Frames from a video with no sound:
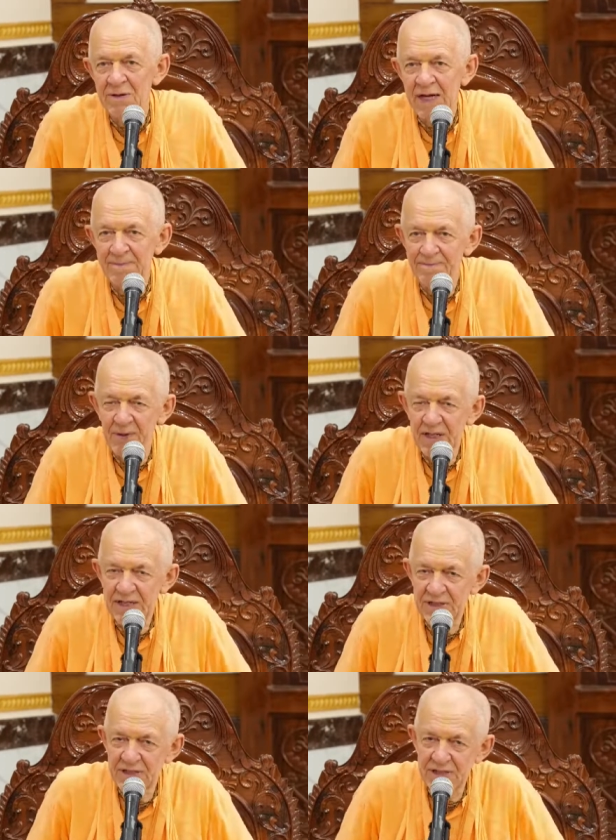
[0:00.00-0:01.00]
So that
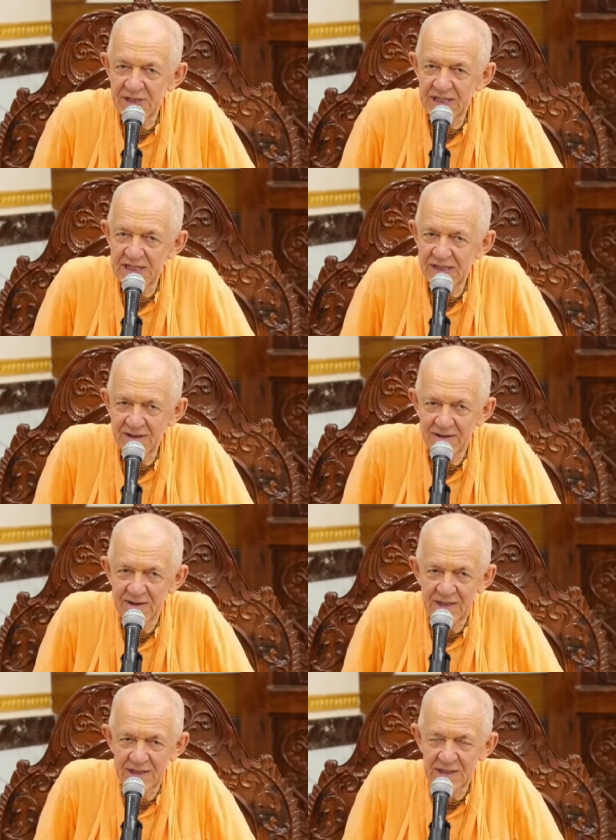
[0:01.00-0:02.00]
place is there.
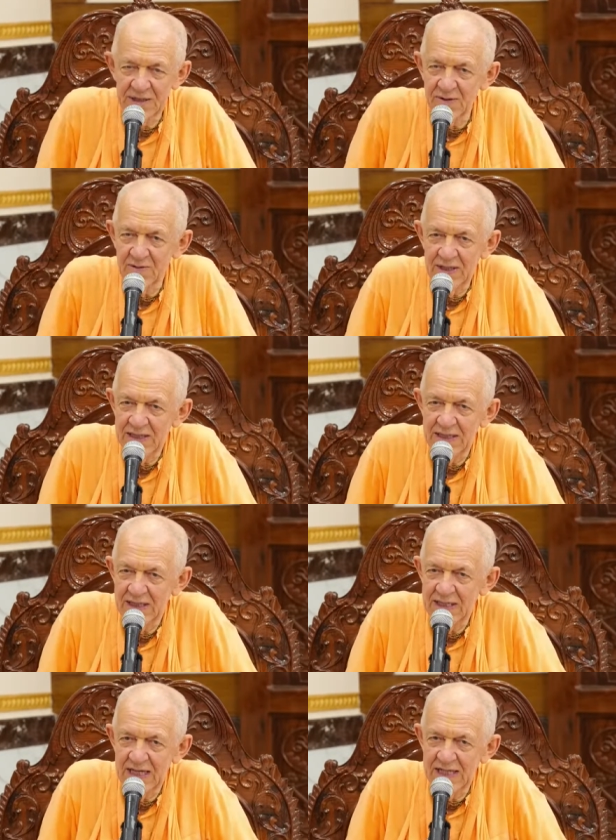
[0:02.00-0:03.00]
It's still there
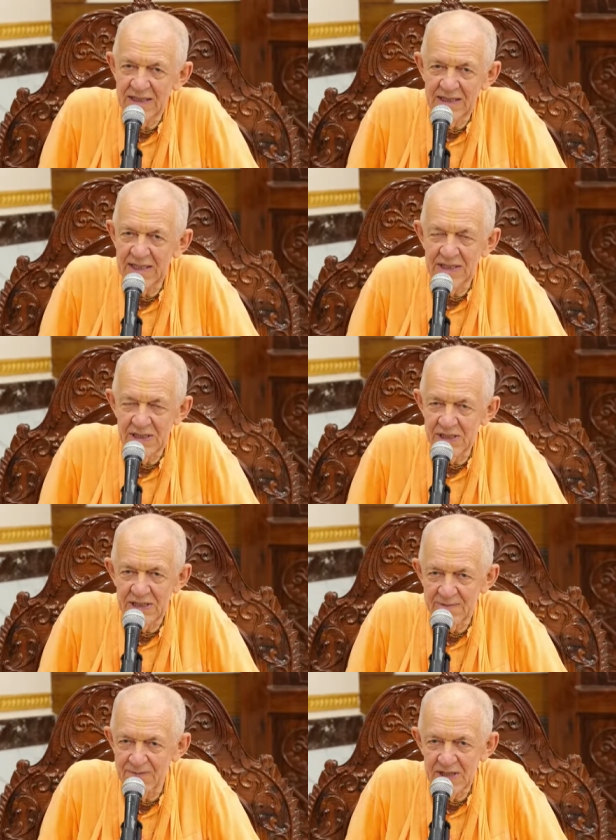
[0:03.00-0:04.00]
today, near
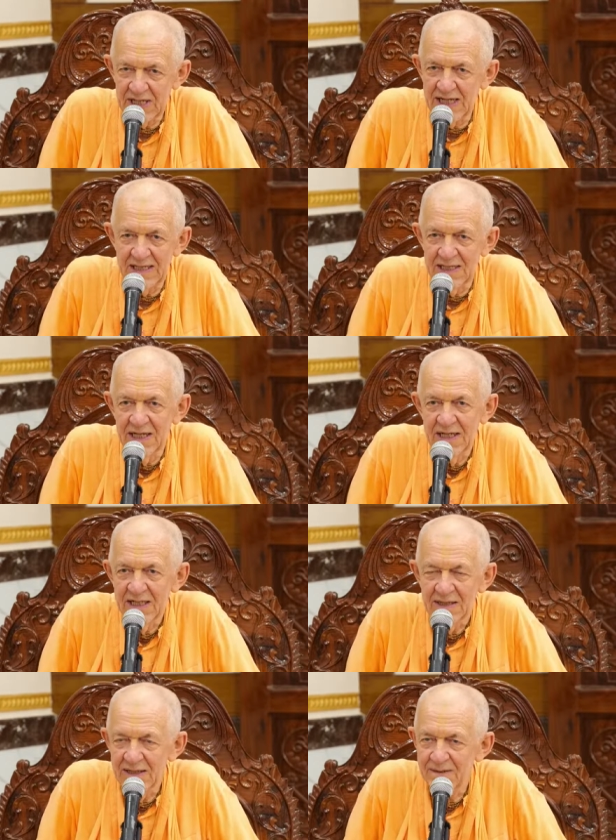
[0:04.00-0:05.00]
just beside
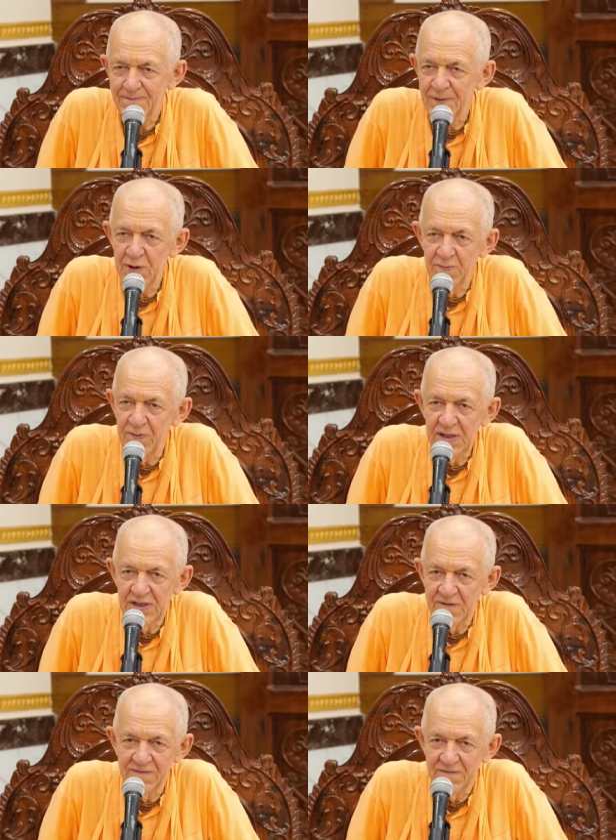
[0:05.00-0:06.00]
the
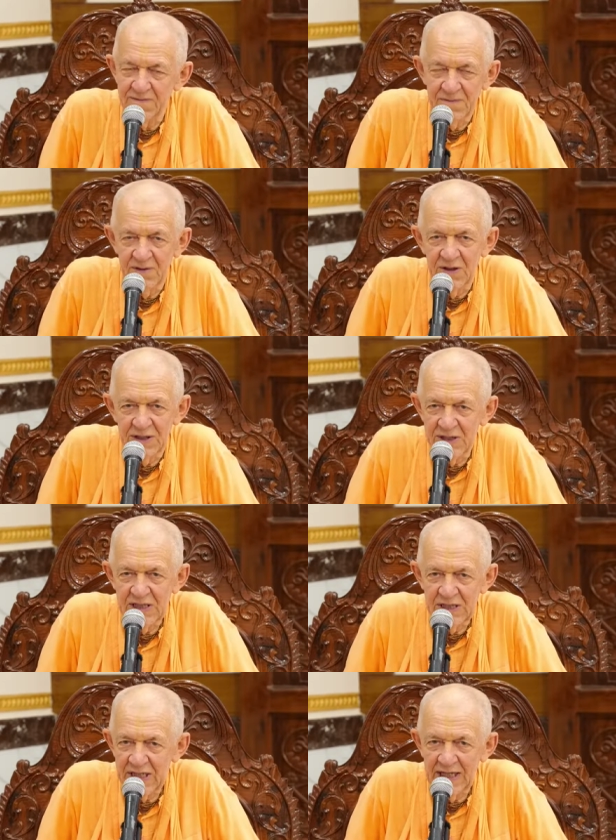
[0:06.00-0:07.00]
birthplace of Lord
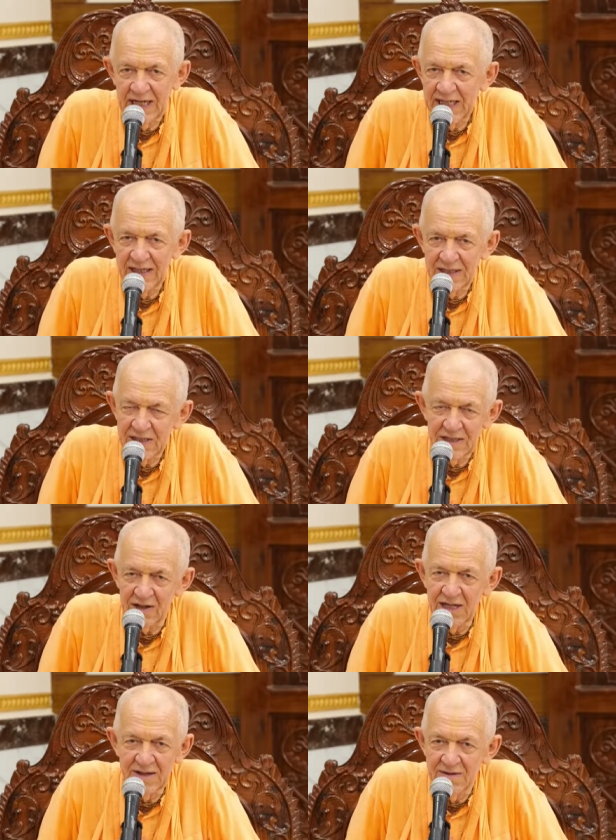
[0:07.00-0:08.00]
Nityananda,
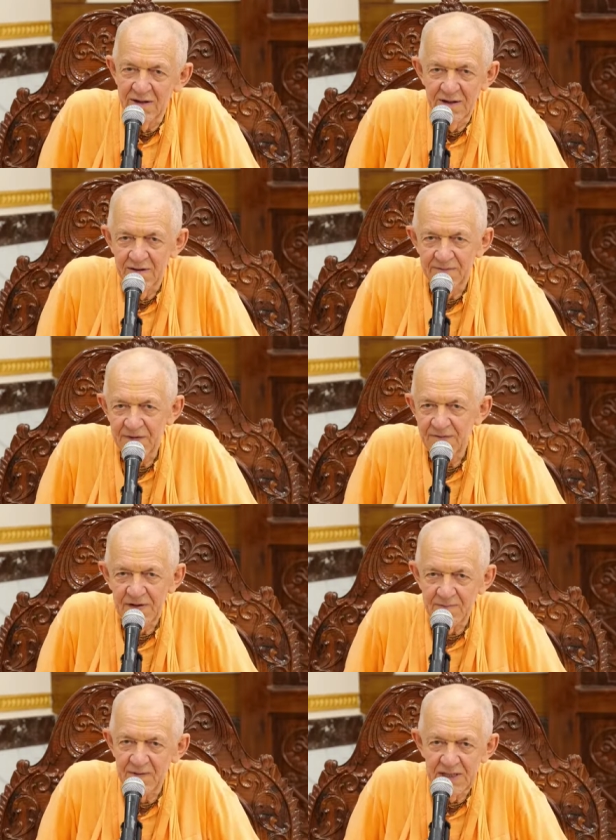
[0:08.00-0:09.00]
just like
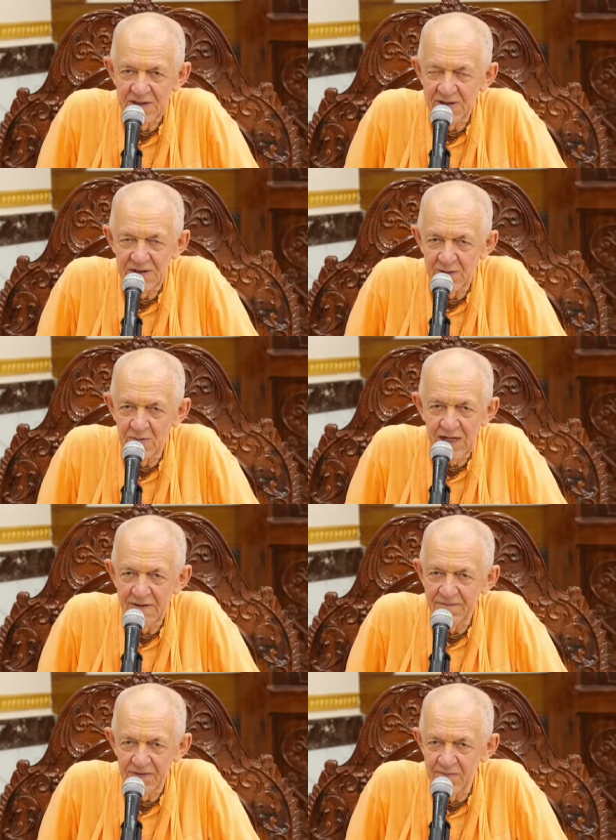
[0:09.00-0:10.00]
50 meters
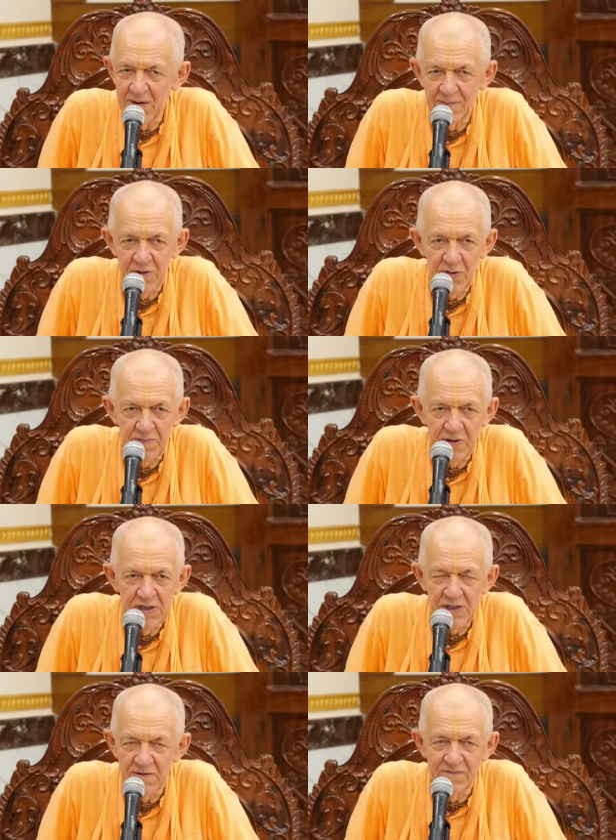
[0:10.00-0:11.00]
away from the
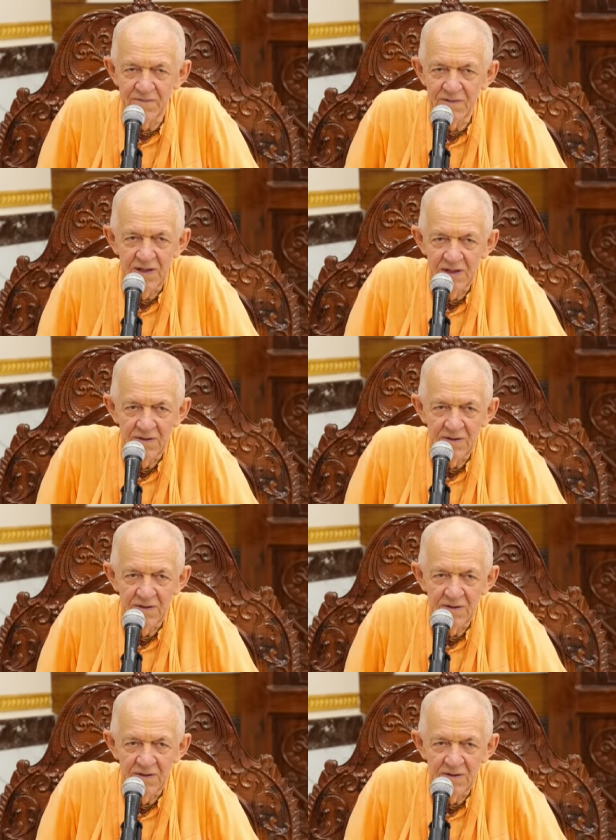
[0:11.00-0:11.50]
birthplace of